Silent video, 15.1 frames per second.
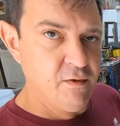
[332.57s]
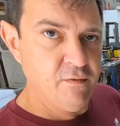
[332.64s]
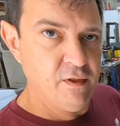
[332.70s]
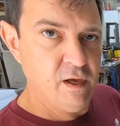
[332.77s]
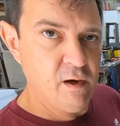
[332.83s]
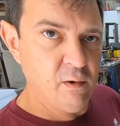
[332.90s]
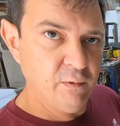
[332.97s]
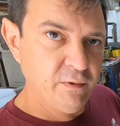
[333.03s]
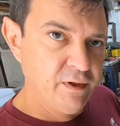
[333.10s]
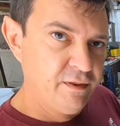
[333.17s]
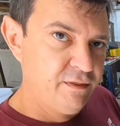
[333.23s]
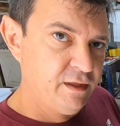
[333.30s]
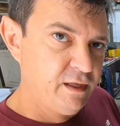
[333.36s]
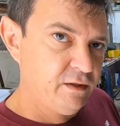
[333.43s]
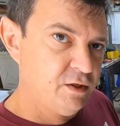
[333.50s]
The only
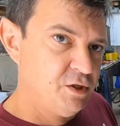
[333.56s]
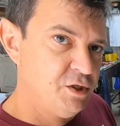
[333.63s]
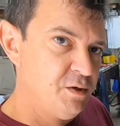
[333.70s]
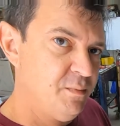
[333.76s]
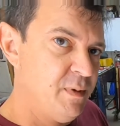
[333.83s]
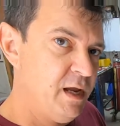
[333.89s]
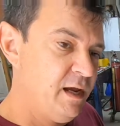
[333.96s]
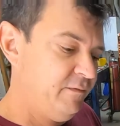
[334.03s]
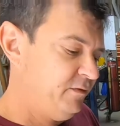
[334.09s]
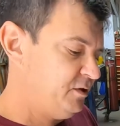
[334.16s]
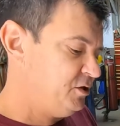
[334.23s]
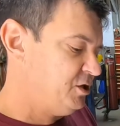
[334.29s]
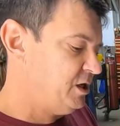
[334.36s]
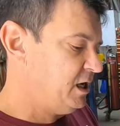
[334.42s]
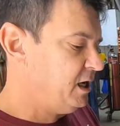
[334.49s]
thing that you may have to
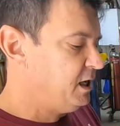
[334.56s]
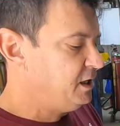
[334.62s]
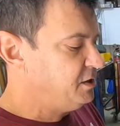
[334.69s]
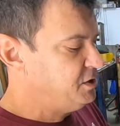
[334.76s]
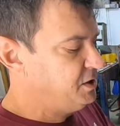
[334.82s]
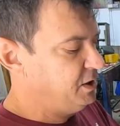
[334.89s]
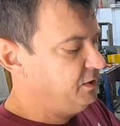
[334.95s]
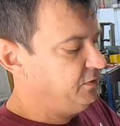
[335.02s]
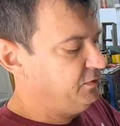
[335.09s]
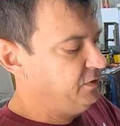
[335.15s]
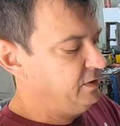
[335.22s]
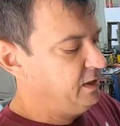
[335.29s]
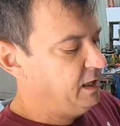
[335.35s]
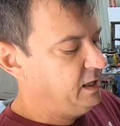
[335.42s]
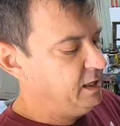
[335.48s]
change is the
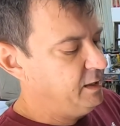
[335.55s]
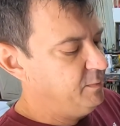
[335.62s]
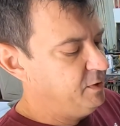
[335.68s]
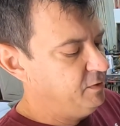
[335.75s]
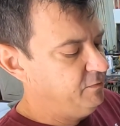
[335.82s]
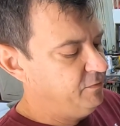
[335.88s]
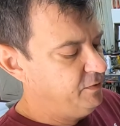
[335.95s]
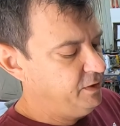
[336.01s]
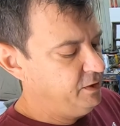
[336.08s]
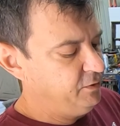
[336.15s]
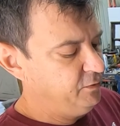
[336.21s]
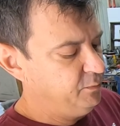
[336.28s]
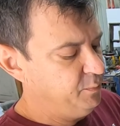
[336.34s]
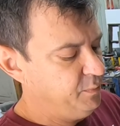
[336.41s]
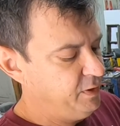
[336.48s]
diameter for
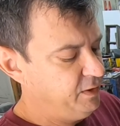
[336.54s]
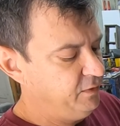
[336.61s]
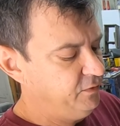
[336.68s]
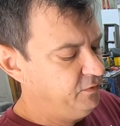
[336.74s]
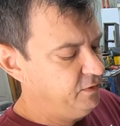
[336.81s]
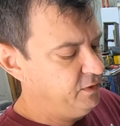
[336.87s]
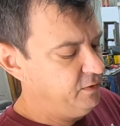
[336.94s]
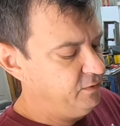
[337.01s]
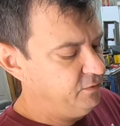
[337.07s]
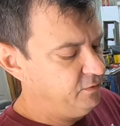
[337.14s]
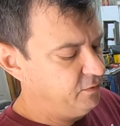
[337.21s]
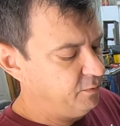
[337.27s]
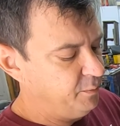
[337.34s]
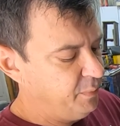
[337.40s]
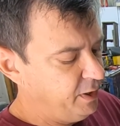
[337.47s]
these pistons
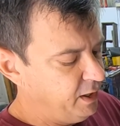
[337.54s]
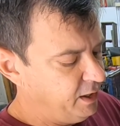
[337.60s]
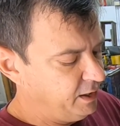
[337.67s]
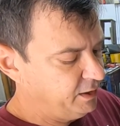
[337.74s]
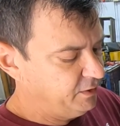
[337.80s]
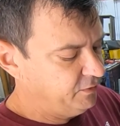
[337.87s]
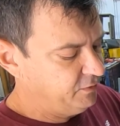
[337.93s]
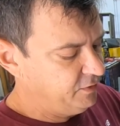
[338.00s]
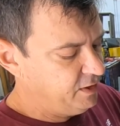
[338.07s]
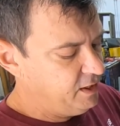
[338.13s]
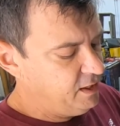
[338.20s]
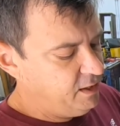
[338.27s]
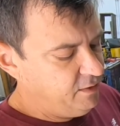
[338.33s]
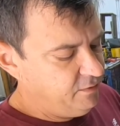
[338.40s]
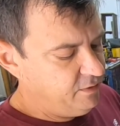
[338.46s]
or pucks
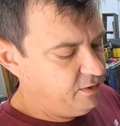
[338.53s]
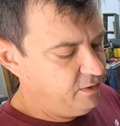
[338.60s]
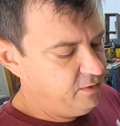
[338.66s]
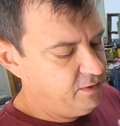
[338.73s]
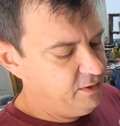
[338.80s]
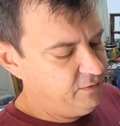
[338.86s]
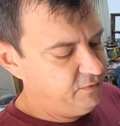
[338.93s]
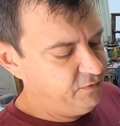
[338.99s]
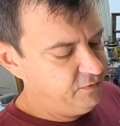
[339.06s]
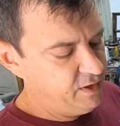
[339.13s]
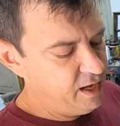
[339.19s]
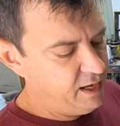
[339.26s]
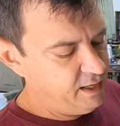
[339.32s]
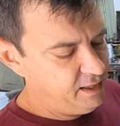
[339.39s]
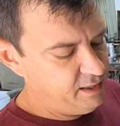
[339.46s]
that are
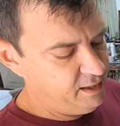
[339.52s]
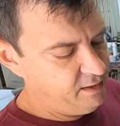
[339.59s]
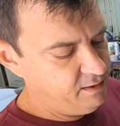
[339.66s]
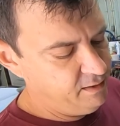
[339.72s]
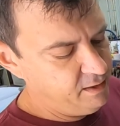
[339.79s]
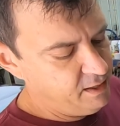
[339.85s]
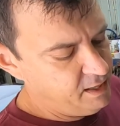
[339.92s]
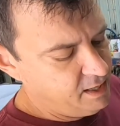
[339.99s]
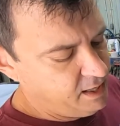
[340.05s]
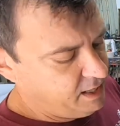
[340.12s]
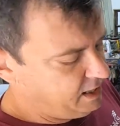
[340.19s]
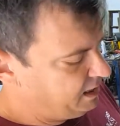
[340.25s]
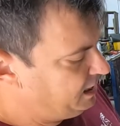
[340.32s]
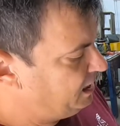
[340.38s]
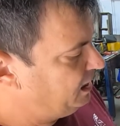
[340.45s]
inside of here.
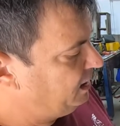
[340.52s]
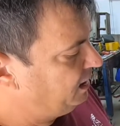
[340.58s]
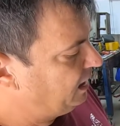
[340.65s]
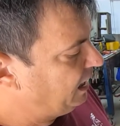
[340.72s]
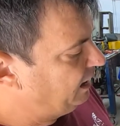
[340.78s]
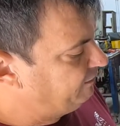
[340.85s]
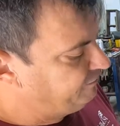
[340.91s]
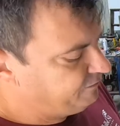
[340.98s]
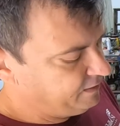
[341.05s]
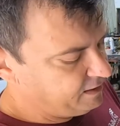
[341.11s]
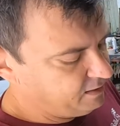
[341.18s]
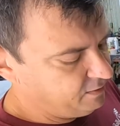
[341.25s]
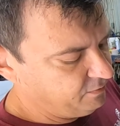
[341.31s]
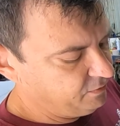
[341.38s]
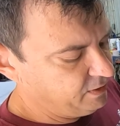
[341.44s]
And I've
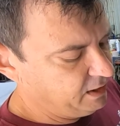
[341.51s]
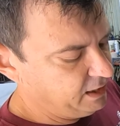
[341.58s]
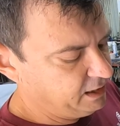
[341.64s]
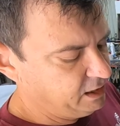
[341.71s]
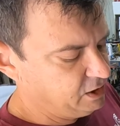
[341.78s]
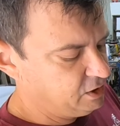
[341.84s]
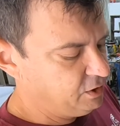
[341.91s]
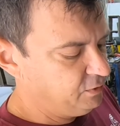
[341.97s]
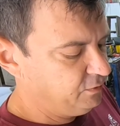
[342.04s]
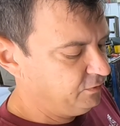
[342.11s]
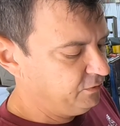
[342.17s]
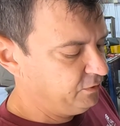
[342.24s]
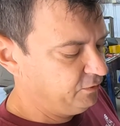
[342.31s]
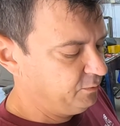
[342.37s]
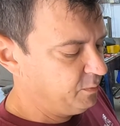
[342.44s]
found that I can use
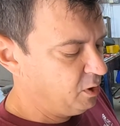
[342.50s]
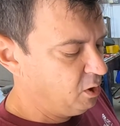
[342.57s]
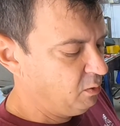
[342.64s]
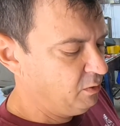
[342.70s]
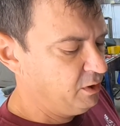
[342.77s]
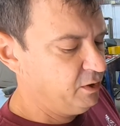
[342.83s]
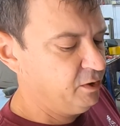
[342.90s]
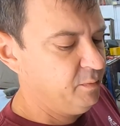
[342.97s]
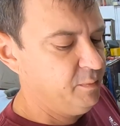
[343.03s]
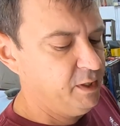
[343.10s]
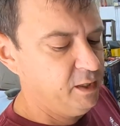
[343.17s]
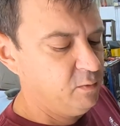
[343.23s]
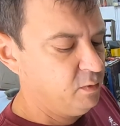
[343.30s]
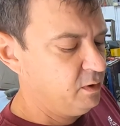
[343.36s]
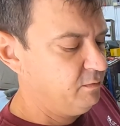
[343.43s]
the small one and the
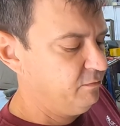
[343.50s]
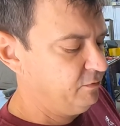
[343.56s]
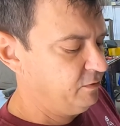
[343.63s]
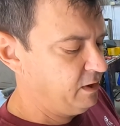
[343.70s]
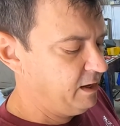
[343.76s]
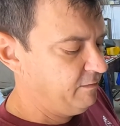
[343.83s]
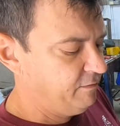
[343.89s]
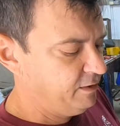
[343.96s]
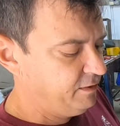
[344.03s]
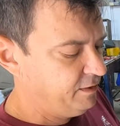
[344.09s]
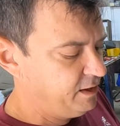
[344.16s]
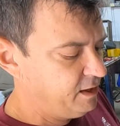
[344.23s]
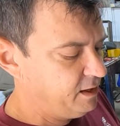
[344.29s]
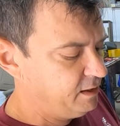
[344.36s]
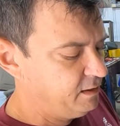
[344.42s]
big one for
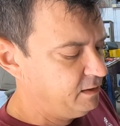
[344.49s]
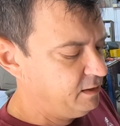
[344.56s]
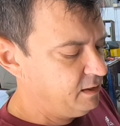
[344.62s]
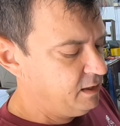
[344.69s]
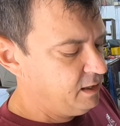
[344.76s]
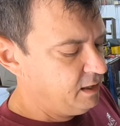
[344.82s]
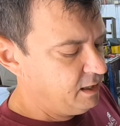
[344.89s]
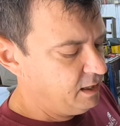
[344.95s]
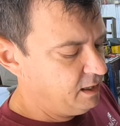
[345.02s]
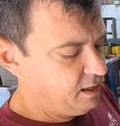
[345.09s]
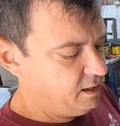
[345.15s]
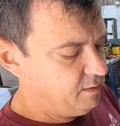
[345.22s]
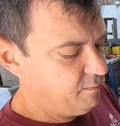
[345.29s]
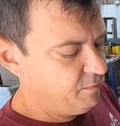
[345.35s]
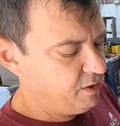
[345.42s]
everything.
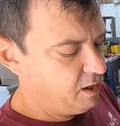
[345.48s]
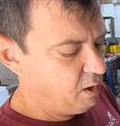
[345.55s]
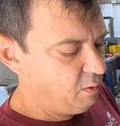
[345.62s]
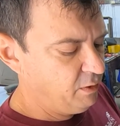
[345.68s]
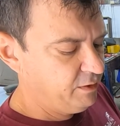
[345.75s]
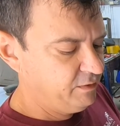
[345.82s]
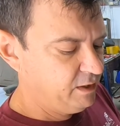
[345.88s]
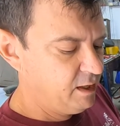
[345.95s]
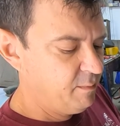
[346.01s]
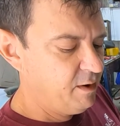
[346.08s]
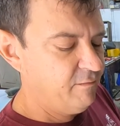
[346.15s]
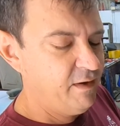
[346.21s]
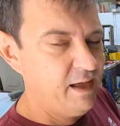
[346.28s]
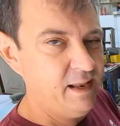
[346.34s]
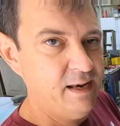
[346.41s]
The only time
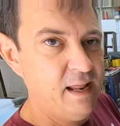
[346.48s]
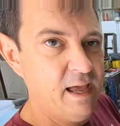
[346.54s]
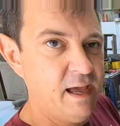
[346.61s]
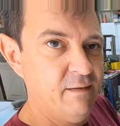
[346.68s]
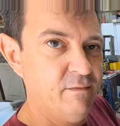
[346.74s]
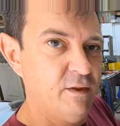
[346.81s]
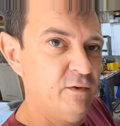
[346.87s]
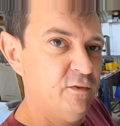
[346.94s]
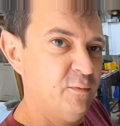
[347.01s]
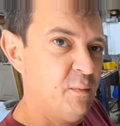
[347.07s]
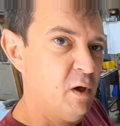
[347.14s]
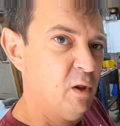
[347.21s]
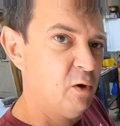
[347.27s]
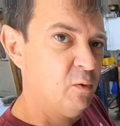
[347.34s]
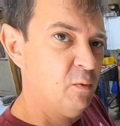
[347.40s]
I've had to have this
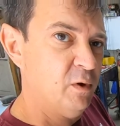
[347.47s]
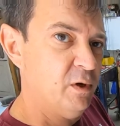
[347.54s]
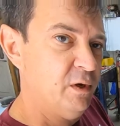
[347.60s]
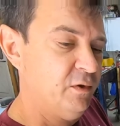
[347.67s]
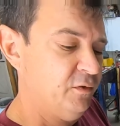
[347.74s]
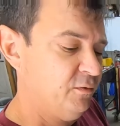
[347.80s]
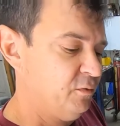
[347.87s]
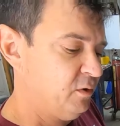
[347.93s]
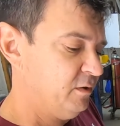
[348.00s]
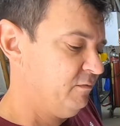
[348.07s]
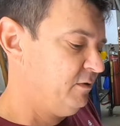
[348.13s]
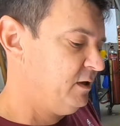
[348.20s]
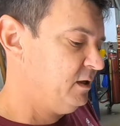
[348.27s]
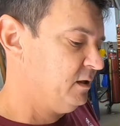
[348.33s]
smaller one is for